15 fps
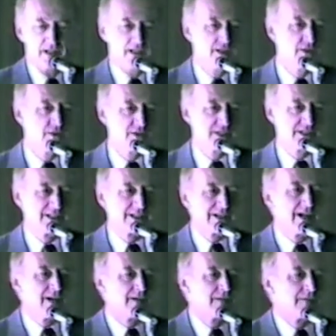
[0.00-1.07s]
You know, this is the
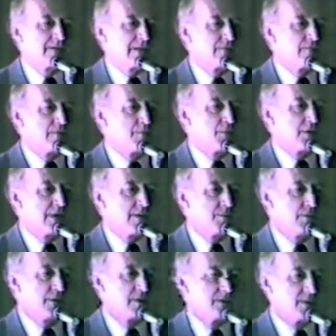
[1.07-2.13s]
kind of thing we put
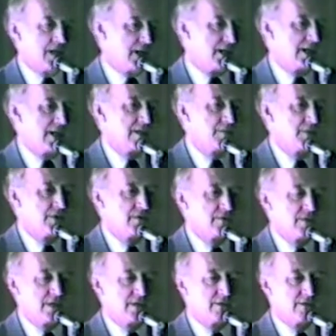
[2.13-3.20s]
up with." I came here
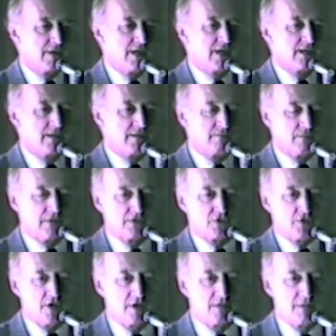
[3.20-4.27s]
the other night and I was
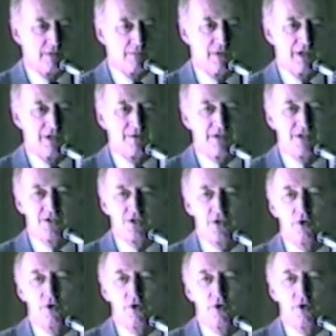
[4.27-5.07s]
talking to my brother. He said, "You